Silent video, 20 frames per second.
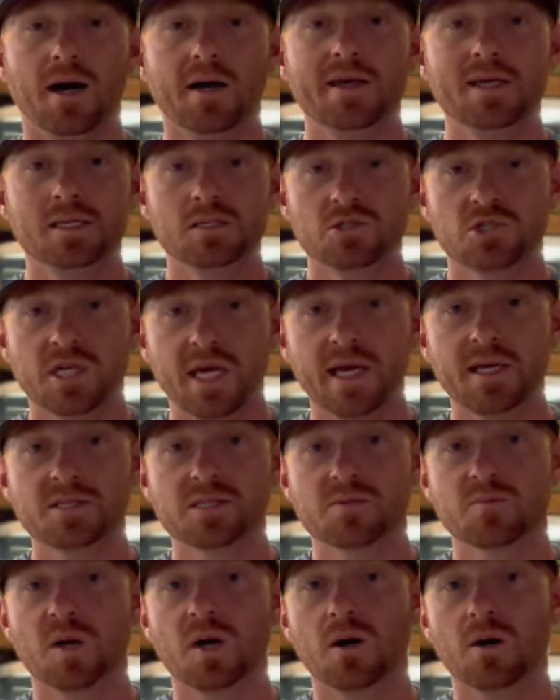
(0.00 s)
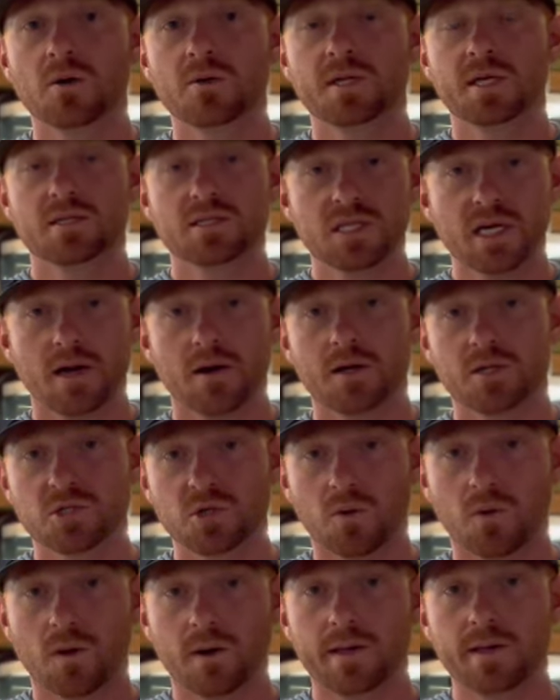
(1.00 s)
in chase mode,
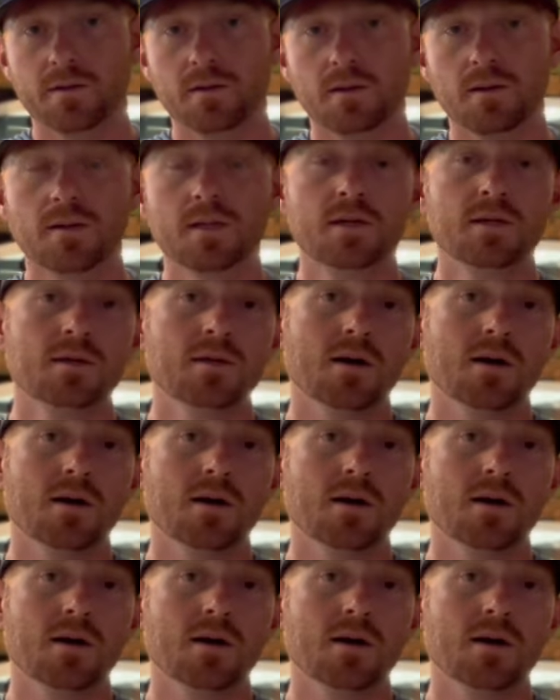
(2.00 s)
territorial,